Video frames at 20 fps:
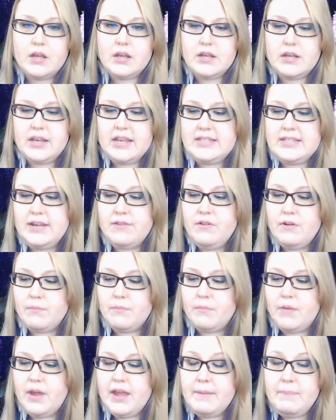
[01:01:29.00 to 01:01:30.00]
it's even
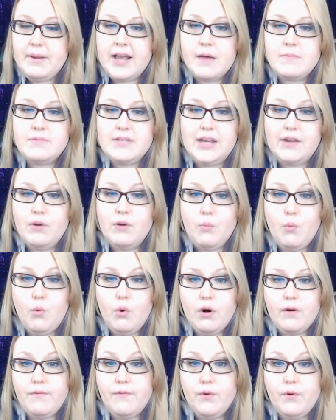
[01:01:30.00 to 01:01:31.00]
it becomes even
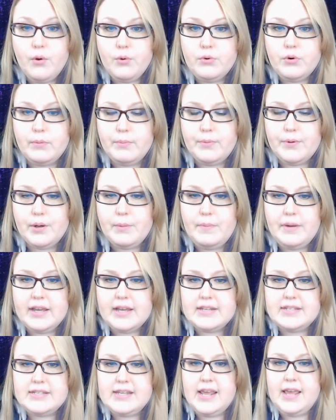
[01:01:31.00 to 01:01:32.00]
more vulnerable
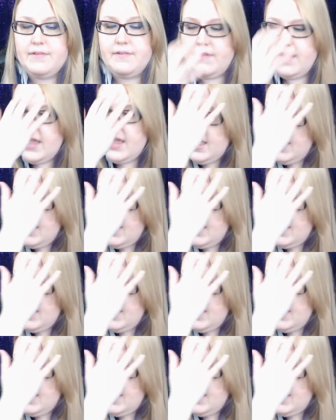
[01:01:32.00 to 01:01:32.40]
because if